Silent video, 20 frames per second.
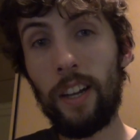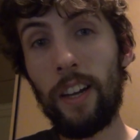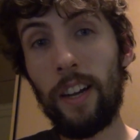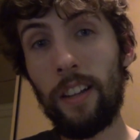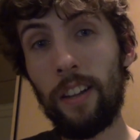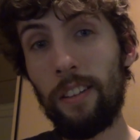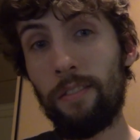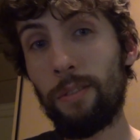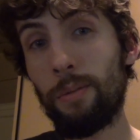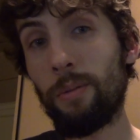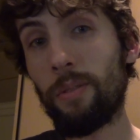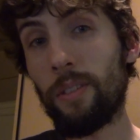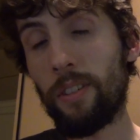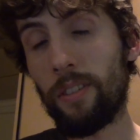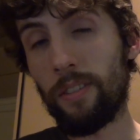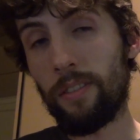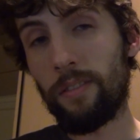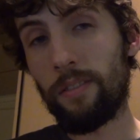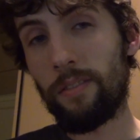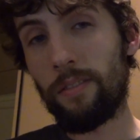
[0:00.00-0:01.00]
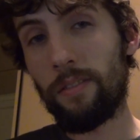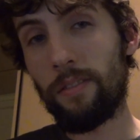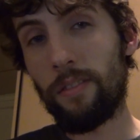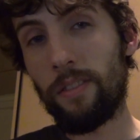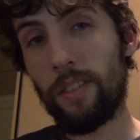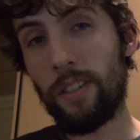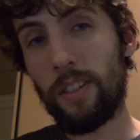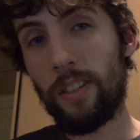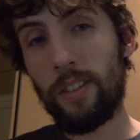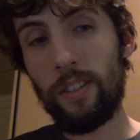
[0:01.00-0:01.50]
I love oolong.
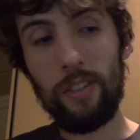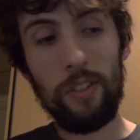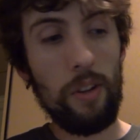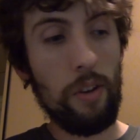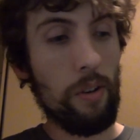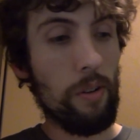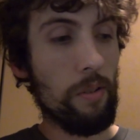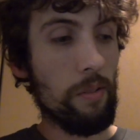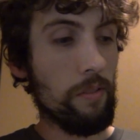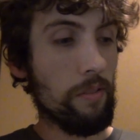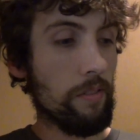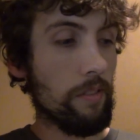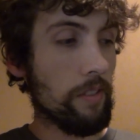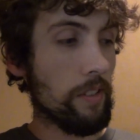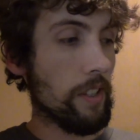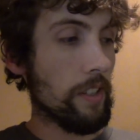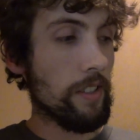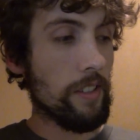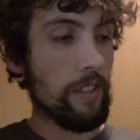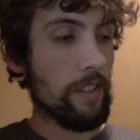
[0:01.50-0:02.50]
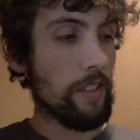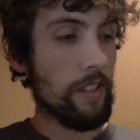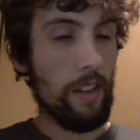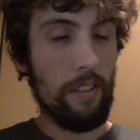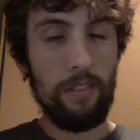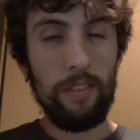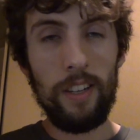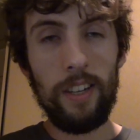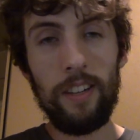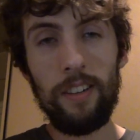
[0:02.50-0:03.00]
So this just
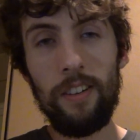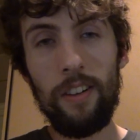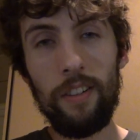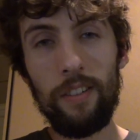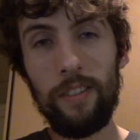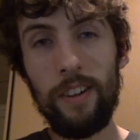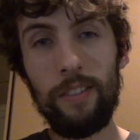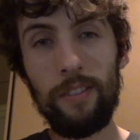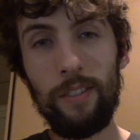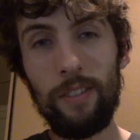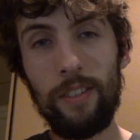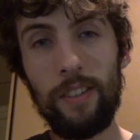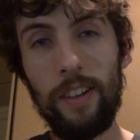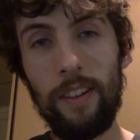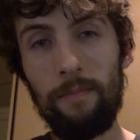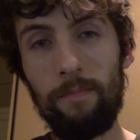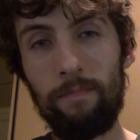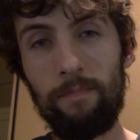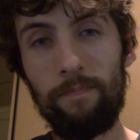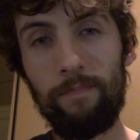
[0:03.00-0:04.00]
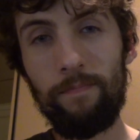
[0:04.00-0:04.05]
sounds like an all-around good time.